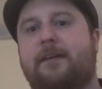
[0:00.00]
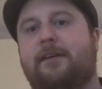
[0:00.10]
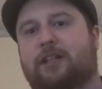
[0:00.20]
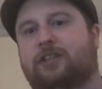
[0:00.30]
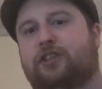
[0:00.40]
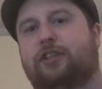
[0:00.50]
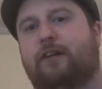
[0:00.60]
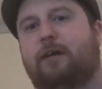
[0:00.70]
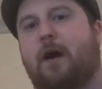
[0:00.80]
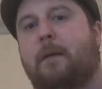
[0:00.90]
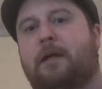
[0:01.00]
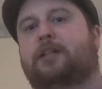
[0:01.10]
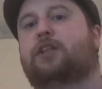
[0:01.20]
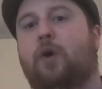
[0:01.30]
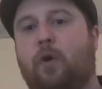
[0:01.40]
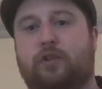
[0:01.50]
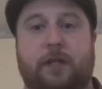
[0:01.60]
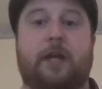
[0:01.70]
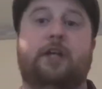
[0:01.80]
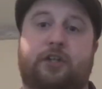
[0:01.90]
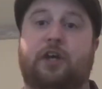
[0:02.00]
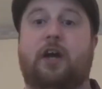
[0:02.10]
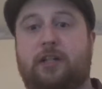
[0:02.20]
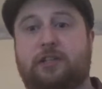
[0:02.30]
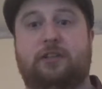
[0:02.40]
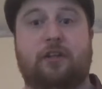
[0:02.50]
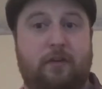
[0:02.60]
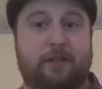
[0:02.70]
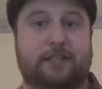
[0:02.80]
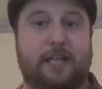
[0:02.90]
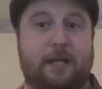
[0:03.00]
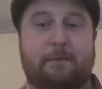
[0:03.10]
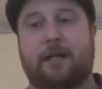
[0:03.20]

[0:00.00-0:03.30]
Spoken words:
doesn't do very well because, of course, he shirks authority,